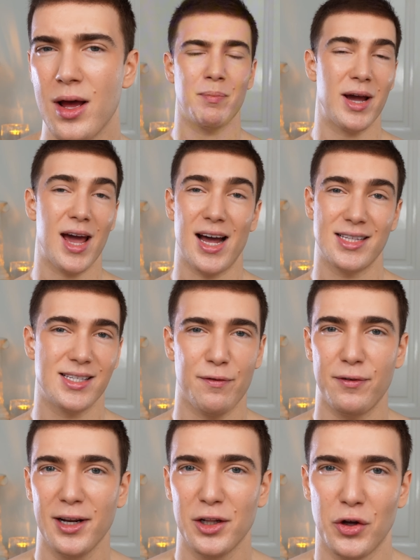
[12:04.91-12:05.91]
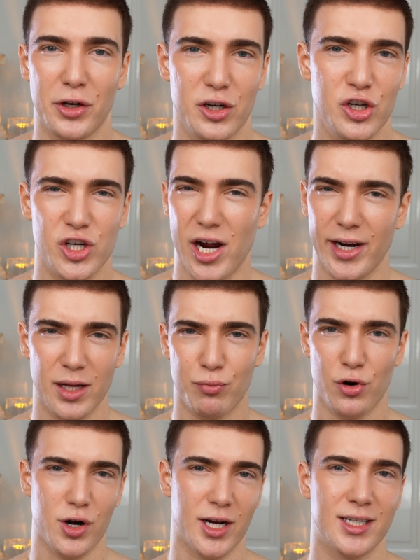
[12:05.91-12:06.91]
But yeah, it's definitely not a shiny
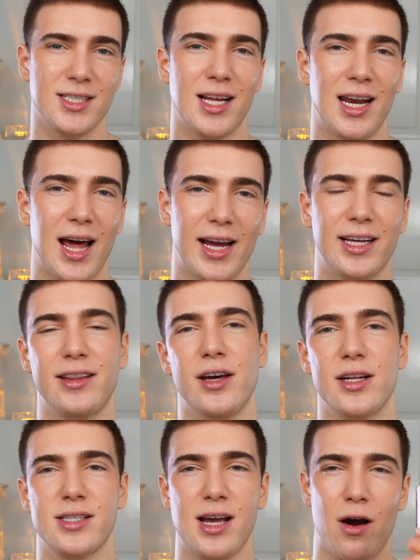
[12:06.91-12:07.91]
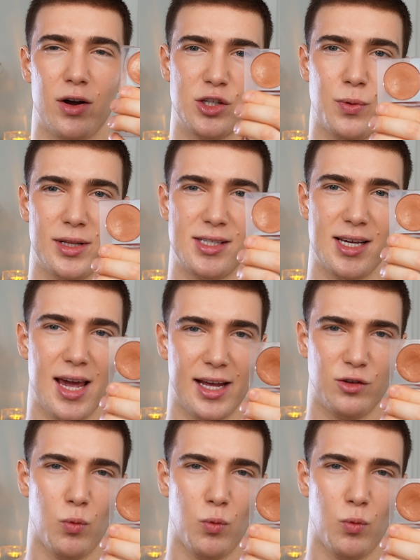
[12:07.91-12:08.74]
product like the Tower 28